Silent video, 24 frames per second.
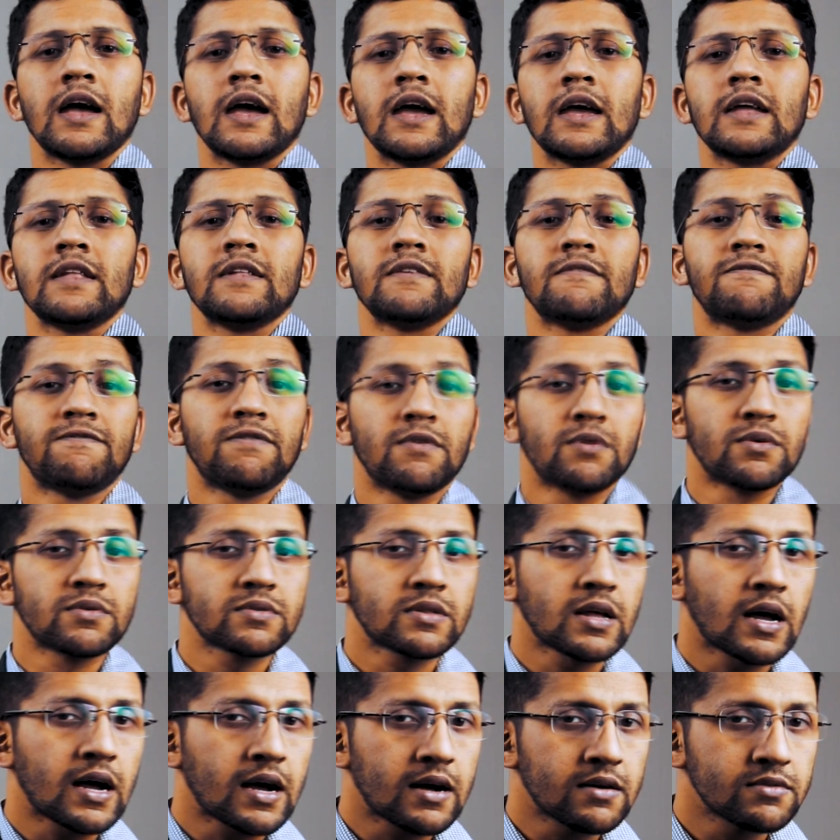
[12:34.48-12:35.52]
In the
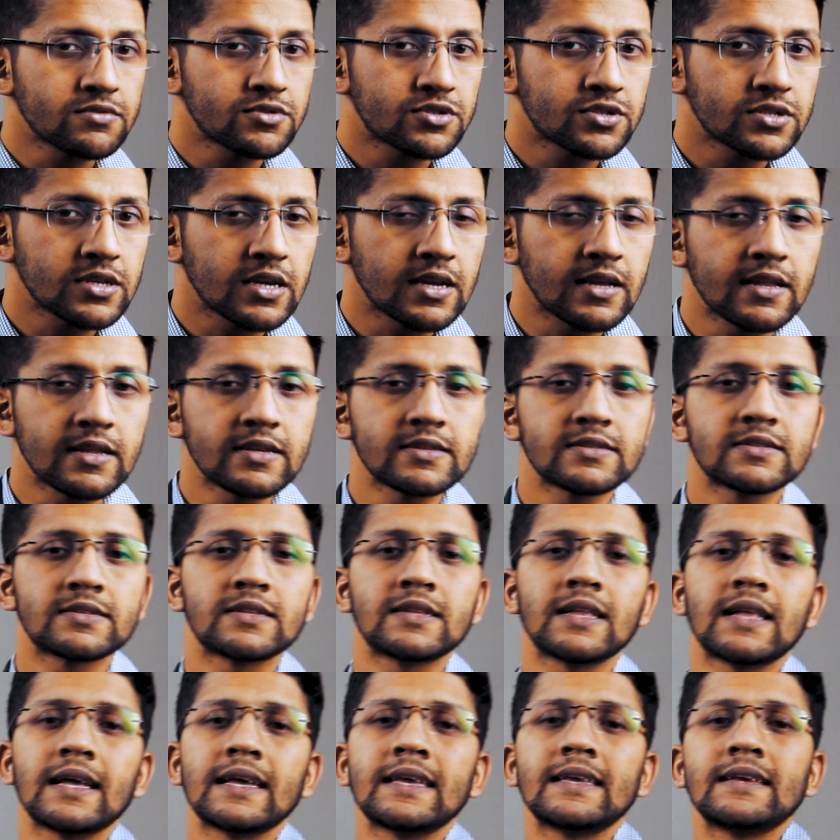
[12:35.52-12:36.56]
4th house, it is
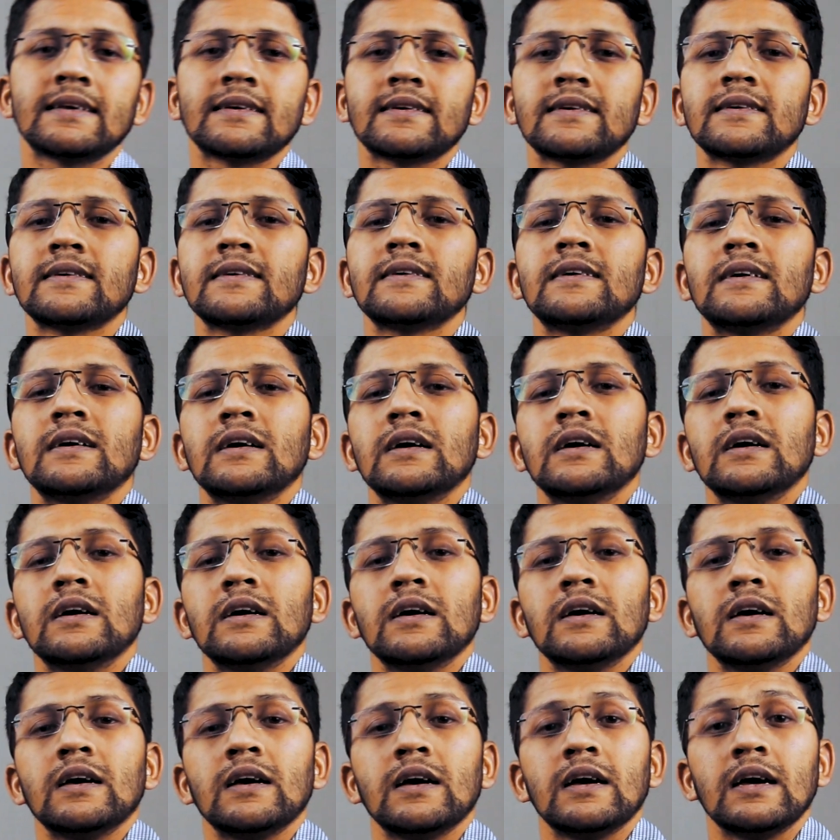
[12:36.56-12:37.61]
like
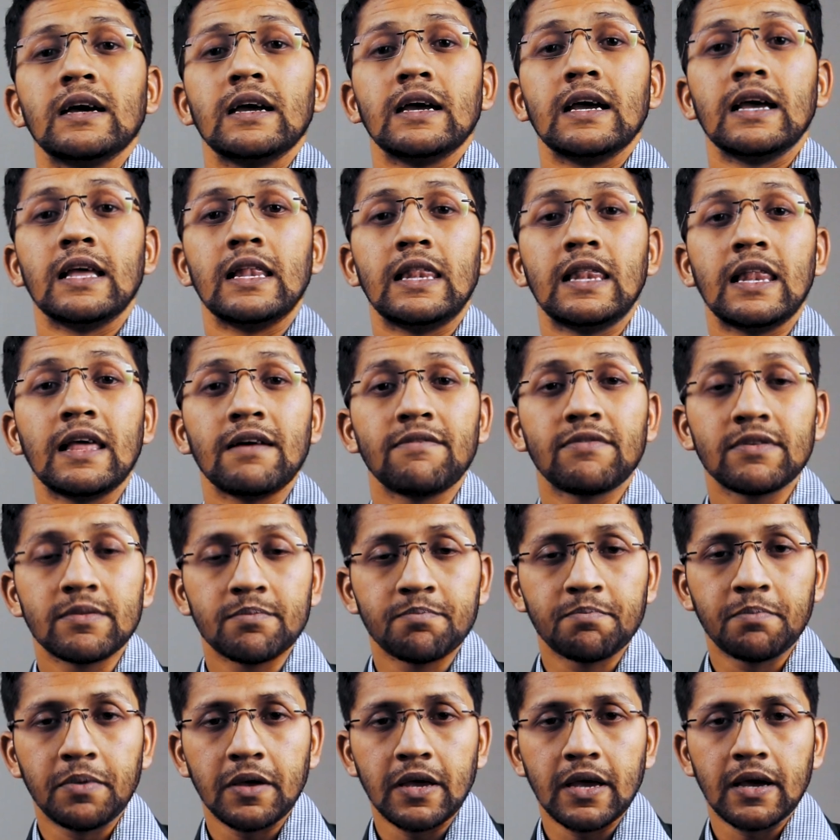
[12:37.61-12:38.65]

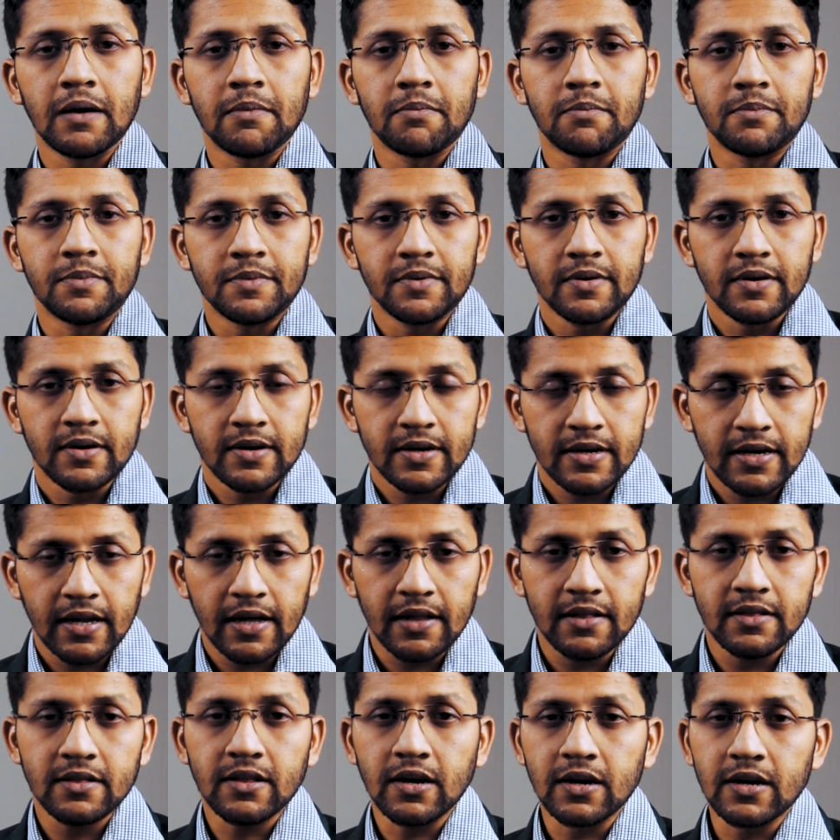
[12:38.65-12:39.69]
11 p.m.,
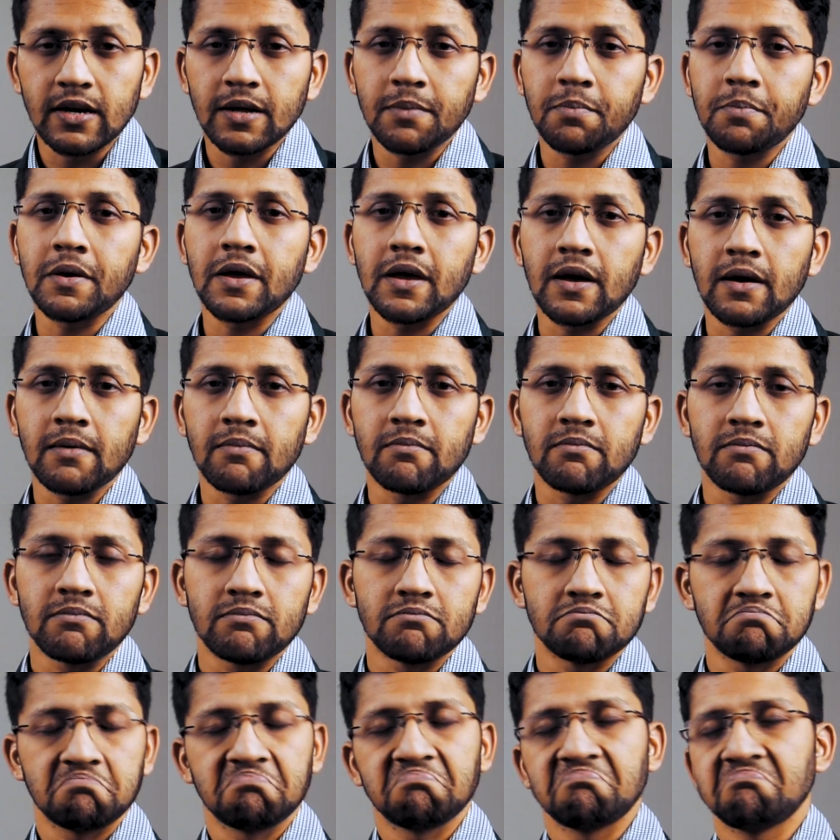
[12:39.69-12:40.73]
10:30 p.m.
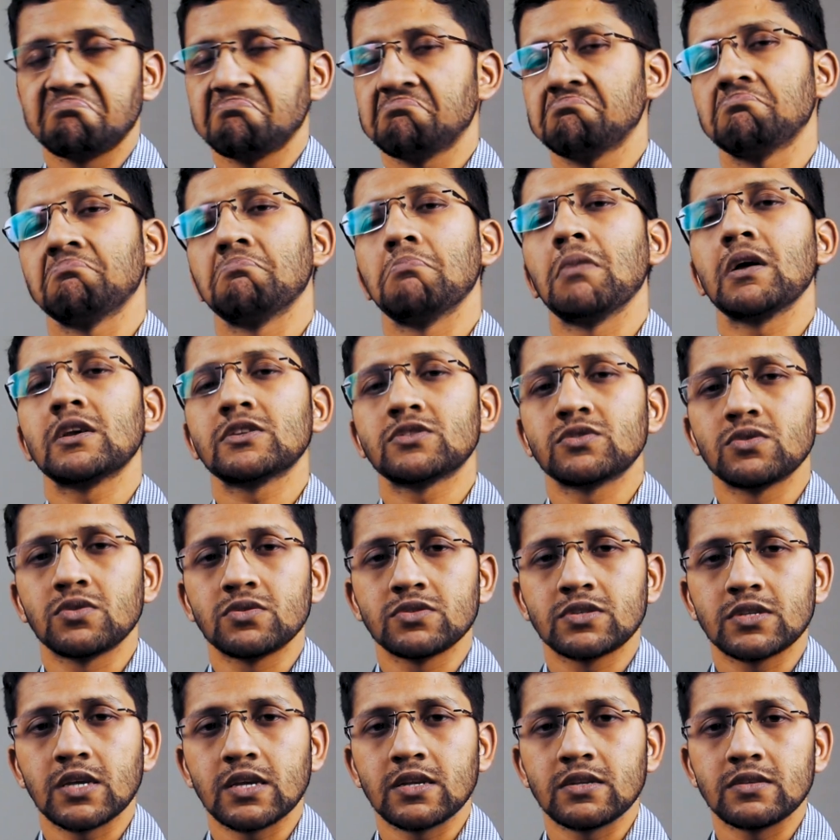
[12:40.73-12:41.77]
Makes no
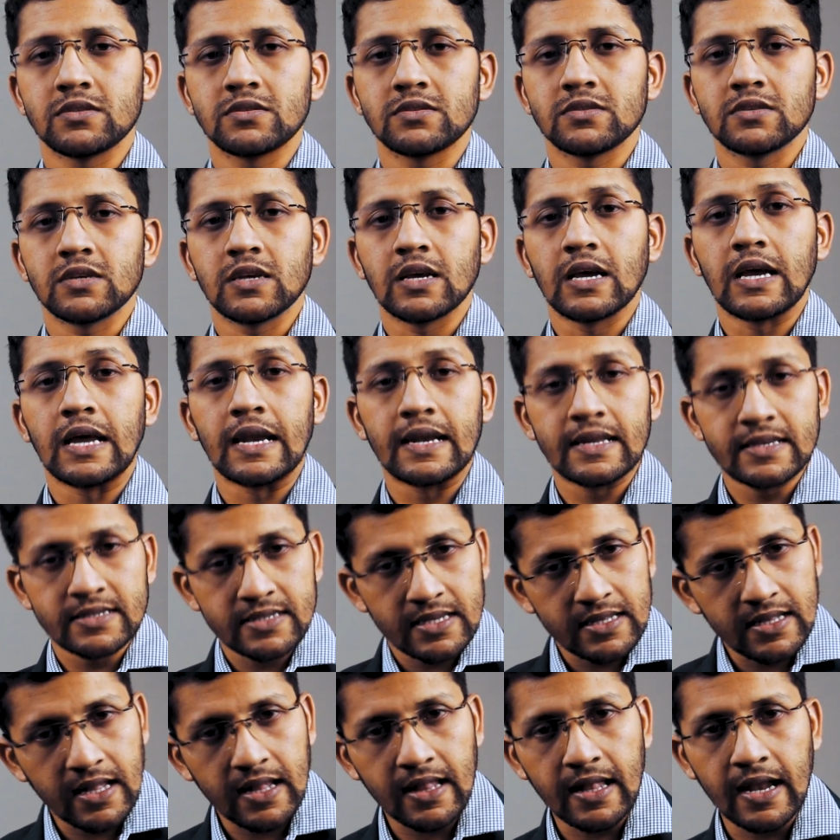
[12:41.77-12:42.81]
sense. It is
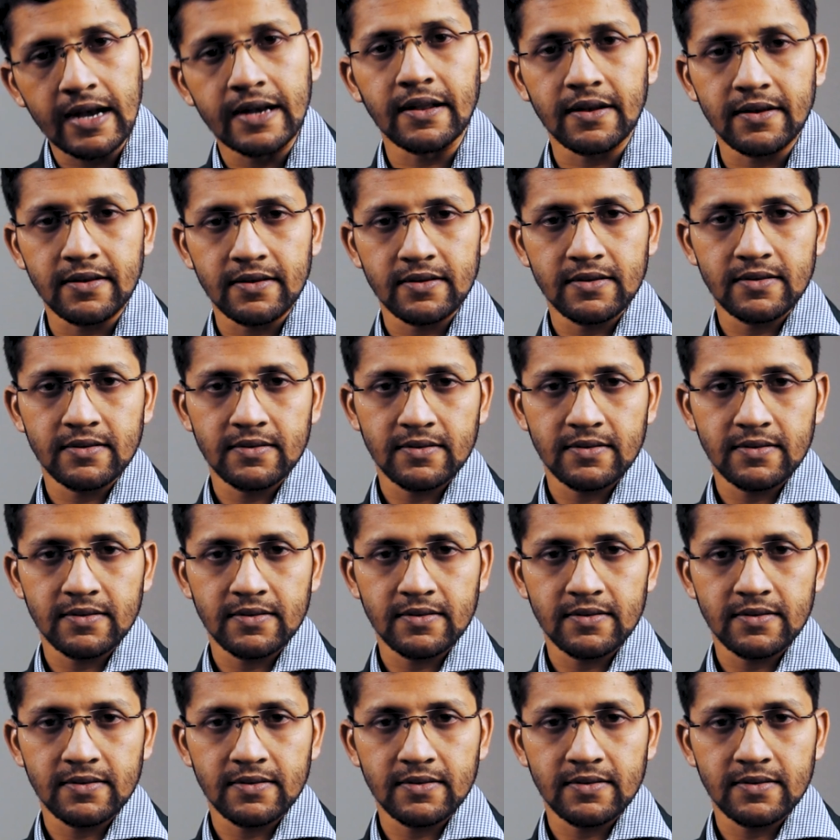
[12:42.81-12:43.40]
in the netter.